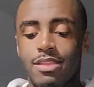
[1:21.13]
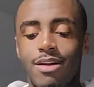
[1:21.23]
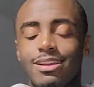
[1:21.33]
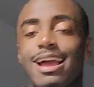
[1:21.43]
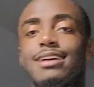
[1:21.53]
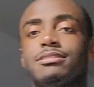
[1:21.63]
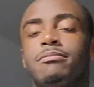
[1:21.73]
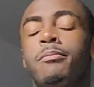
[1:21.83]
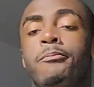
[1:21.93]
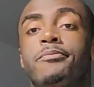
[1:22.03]
now guys,
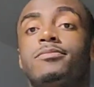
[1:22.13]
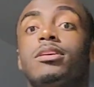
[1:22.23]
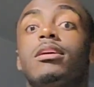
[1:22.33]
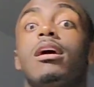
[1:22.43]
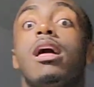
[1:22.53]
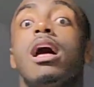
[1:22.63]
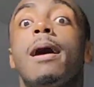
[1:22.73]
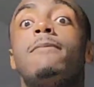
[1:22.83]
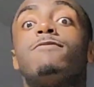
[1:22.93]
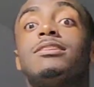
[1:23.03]

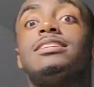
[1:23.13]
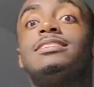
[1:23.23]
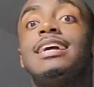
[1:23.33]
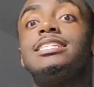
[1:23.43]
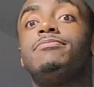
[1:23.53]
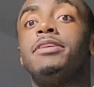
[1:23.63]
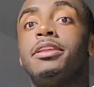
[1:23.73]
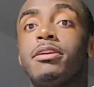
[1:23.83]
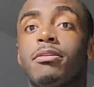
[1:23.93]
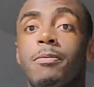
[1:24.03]
for today's
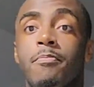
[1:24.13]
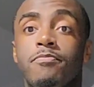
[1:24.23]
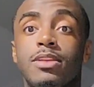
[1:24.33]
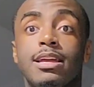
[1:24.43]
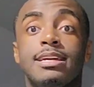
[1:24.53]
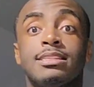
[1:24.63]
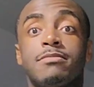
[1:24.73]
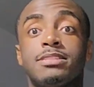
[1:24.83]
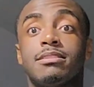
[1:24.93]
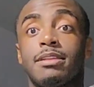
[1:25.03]
video, it's
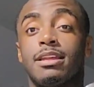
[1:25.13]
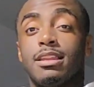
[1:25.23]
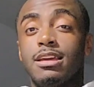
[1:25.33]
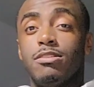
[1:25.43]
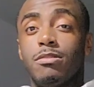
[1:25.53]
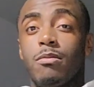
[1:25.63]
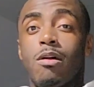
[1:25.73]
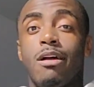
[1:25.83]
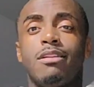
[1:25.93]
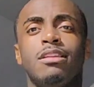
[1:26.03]
gonna be something a little,
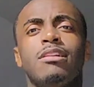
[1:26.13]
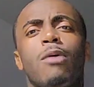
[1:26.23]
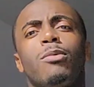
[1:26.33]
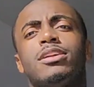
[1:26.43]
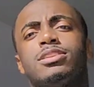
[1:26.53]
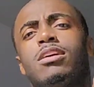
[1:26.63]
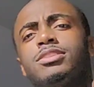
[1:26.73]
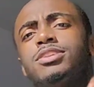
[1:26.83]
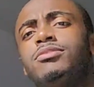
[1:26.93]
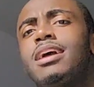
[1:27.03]
little I want to
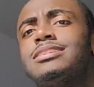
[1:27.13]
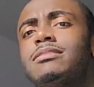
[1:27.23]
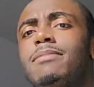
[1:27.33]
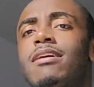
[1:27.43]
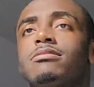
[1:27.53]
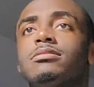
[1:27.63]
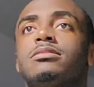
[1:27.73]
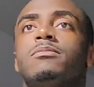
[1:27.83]
talk to you guys about.